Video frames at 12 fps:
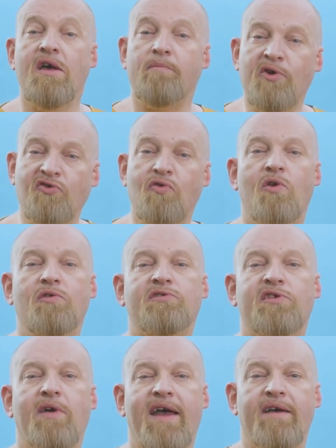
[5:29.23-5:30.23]
but you
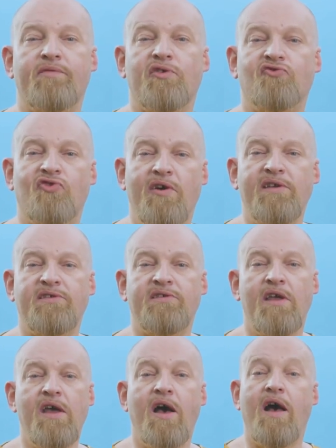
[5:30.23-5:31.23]
also have the choice
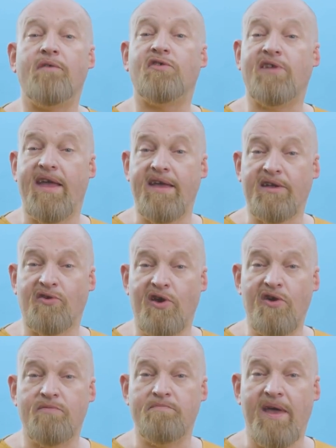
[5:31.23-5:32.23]
of staying in
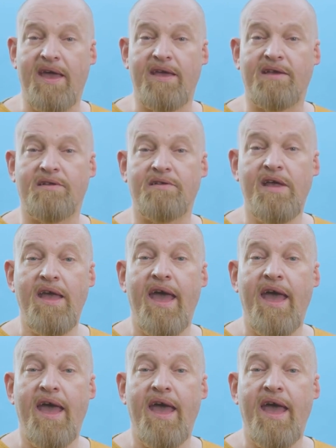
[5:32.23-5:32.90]
Copenhagen